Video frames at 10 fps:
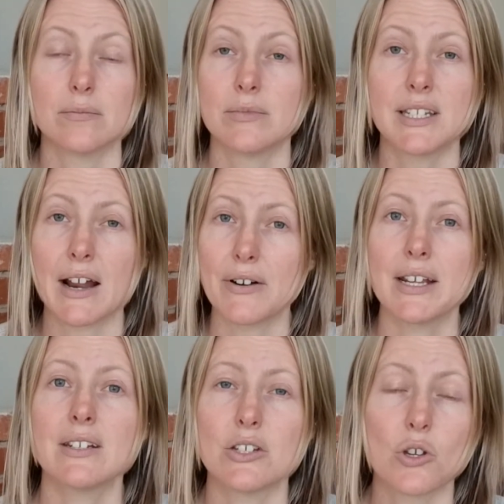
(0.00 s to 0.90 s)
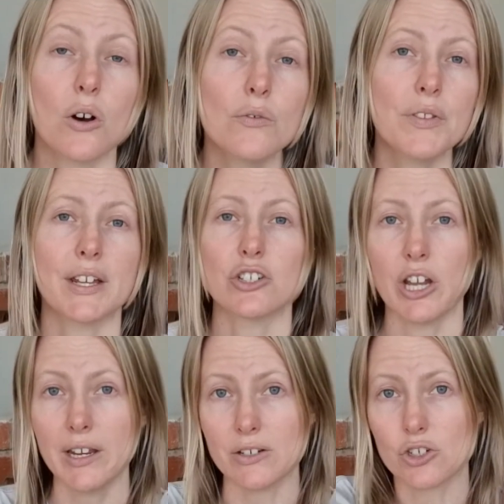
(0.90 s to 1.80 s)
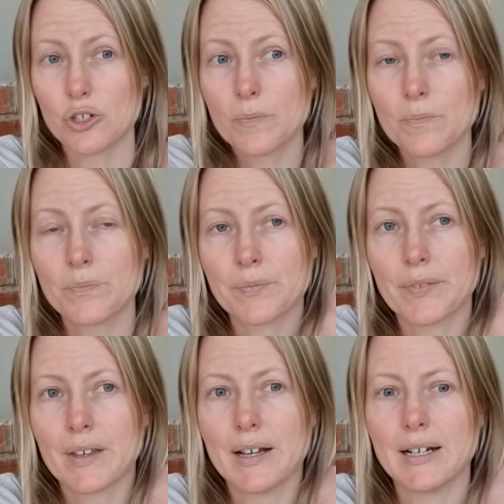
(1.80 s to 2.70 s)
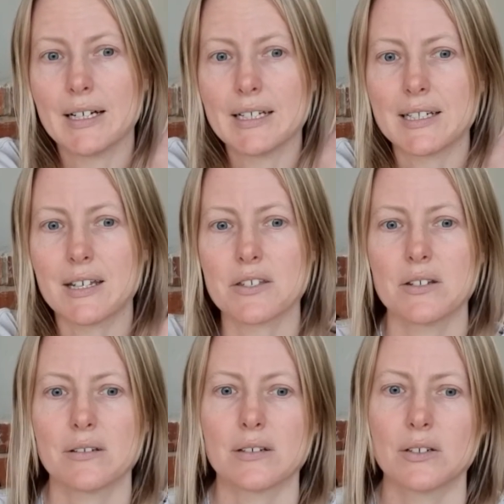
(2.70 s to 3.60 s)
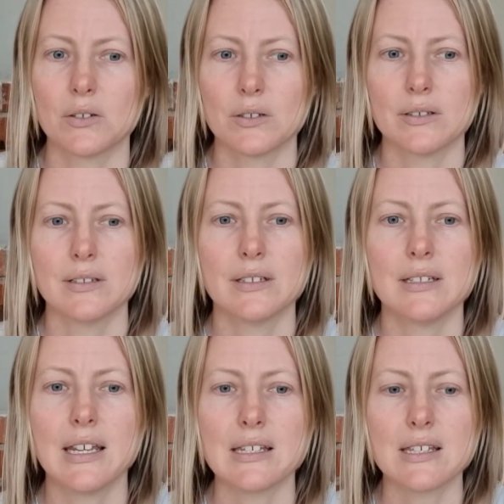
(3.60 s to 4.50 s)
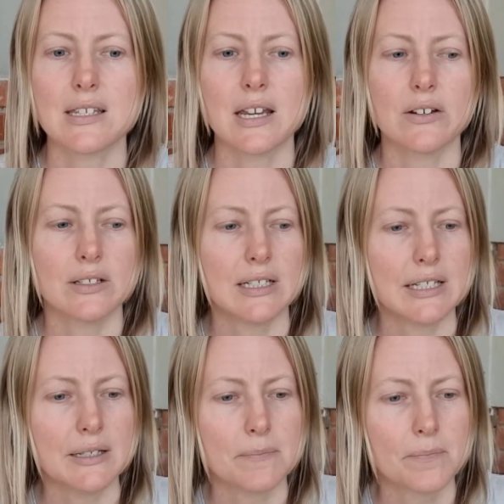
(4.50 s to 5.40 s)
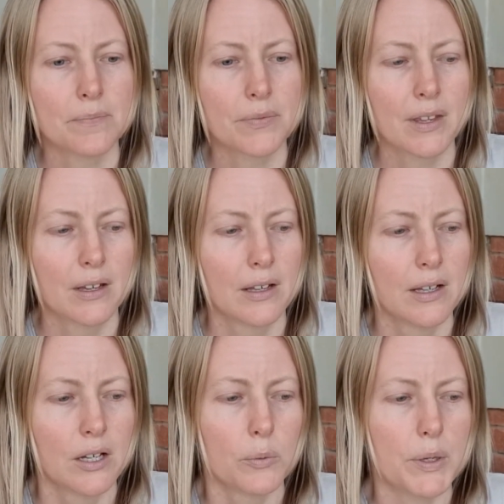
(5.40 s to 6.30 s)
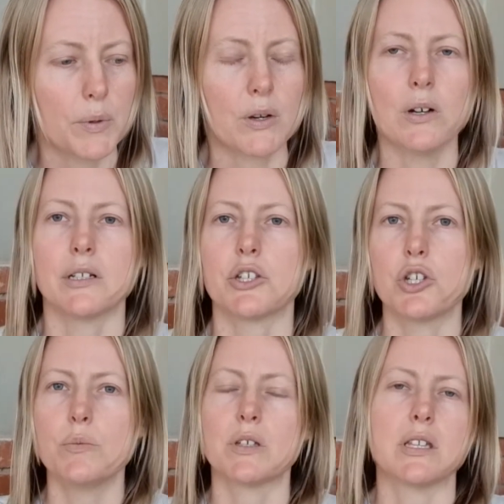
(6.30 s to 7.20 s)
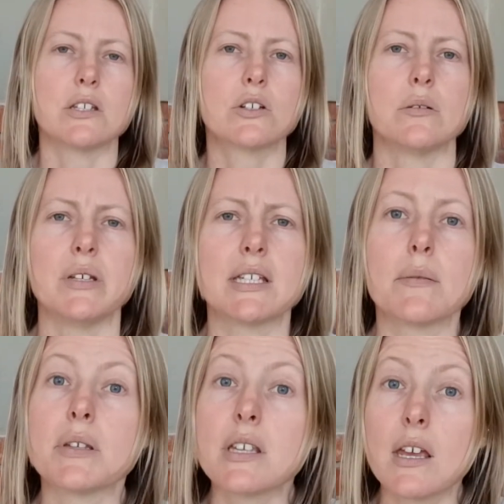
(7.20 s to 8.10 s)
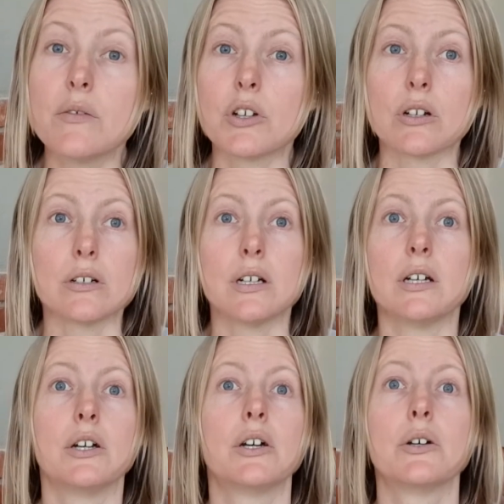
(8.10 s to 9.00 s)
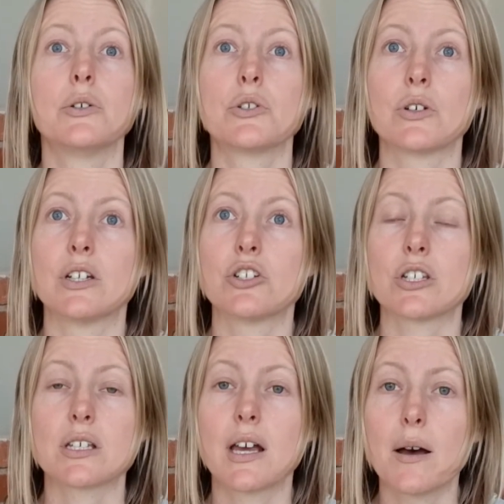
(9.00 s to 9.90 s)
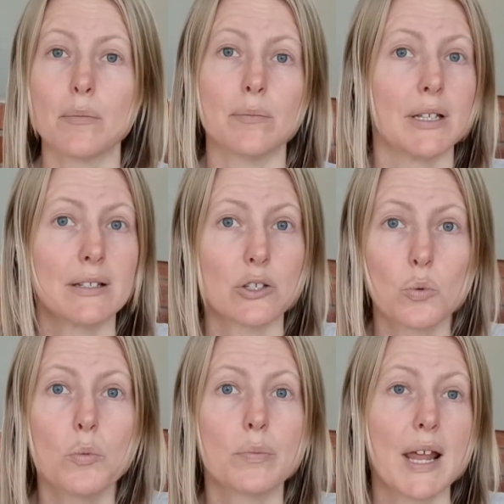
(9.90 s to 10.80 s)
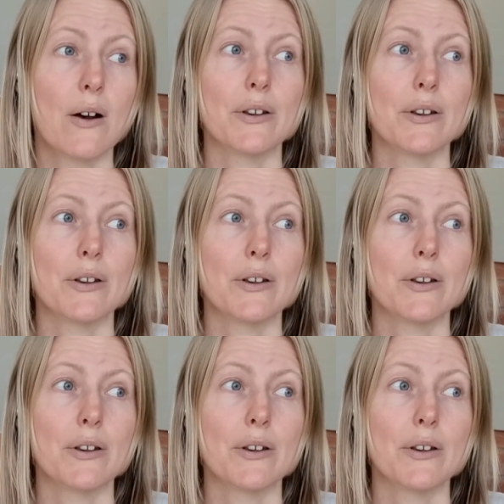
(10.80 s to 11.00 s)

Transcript: directors of that change. It doesn't necessarily, we can't assume that there's going to be some savior who's going to just come and swoop down